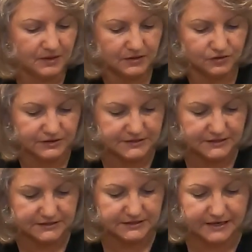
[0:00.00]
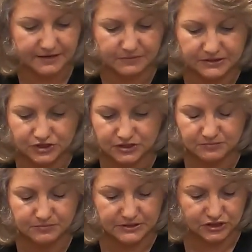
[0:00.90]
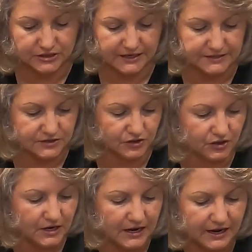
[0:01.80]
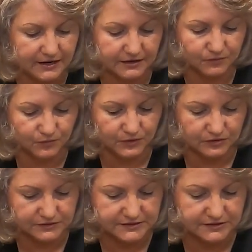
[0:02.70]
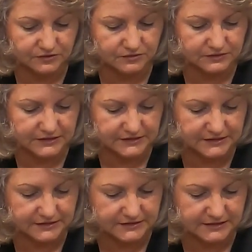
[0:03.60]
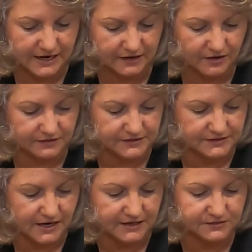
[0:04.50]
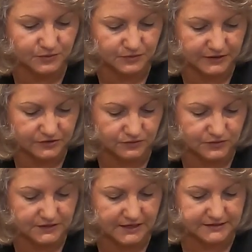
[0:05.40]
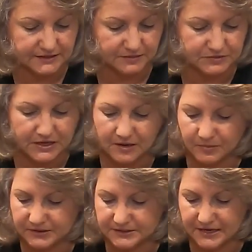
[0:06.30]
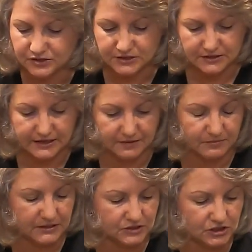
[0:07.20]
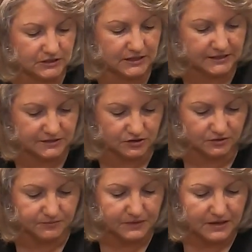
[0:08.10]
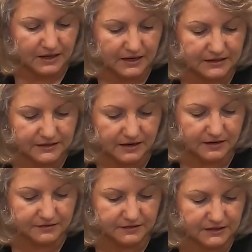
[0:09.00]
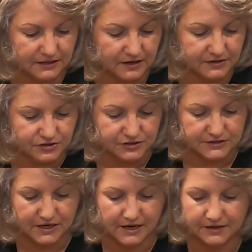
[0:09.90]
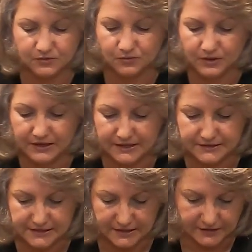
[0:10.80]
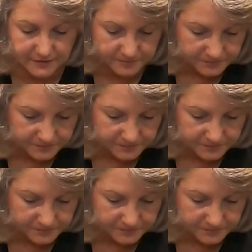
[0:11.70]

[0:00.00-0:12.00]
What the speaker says: you can see is laying much nicer. I will still need to tack on the sides when I do those side seams, but it's actually laying much nicer. And on the underside, what I did